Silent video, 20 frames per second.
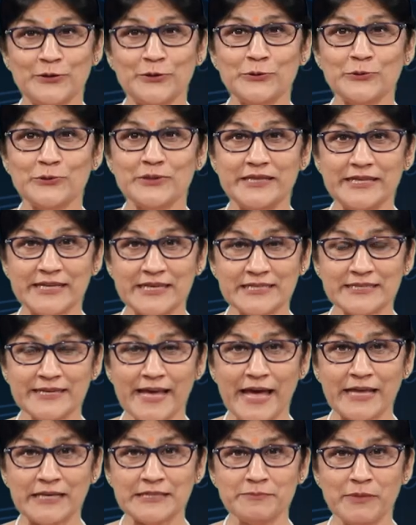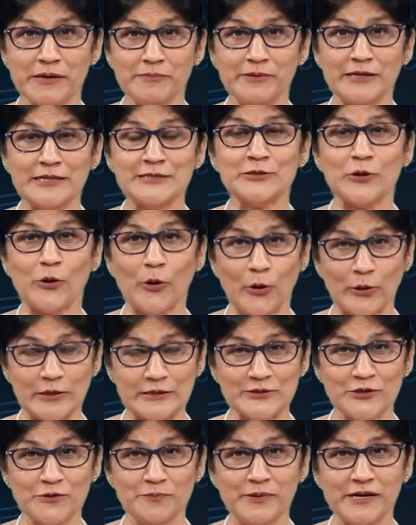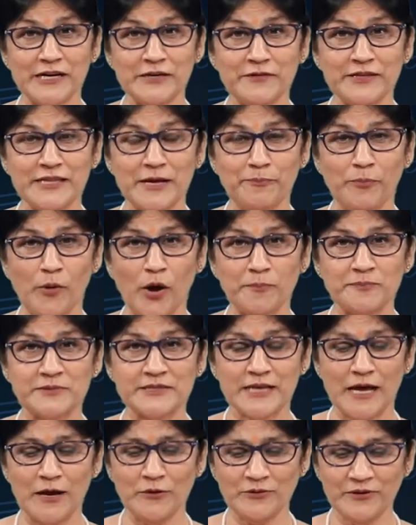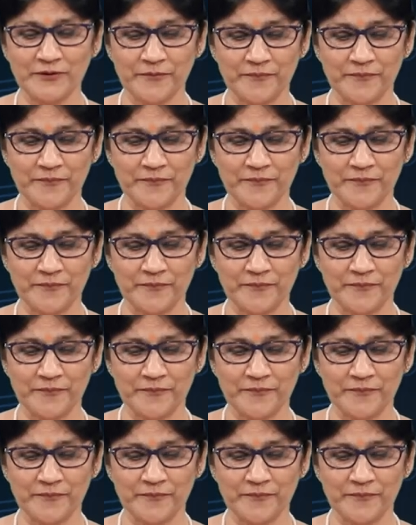Do these gas bubbles also burn with a pop sound?